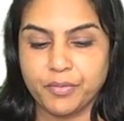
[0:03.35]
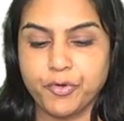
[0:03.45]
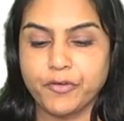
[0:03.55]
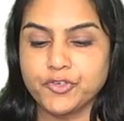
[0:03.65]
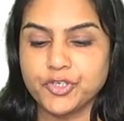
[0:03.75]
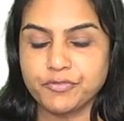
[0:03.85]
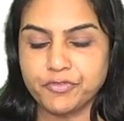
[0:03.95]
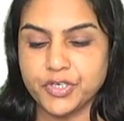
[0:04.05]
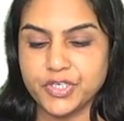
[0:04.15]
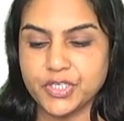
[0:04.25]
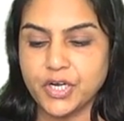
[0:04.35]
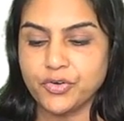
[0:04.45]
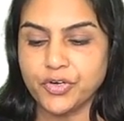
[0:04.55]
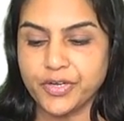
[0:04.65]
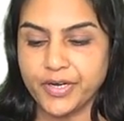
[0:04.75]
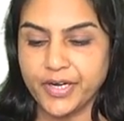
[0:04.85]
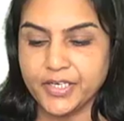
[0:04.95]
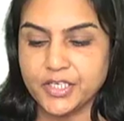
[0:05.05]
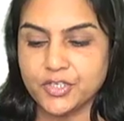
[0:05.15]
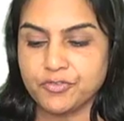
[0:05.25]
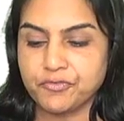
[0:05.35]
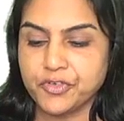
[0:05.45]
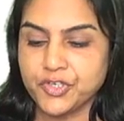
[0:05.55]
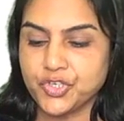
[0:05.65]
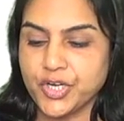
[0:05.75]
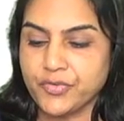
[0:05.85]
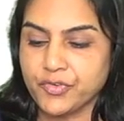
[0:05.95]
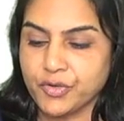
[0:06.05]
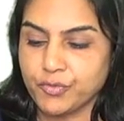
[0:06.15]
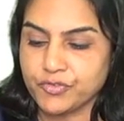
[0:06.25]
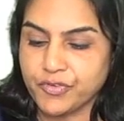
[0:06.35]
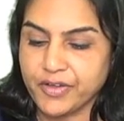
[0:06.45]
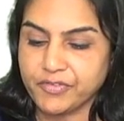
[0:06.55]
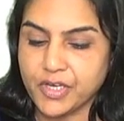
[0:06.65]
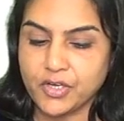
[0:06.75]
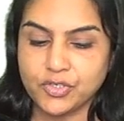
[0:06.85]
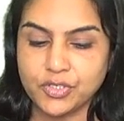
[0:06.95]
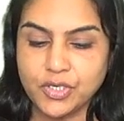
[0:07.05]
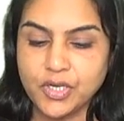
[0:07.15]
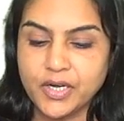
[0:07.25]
Provision for discount on creditors on 1st January was 5,000.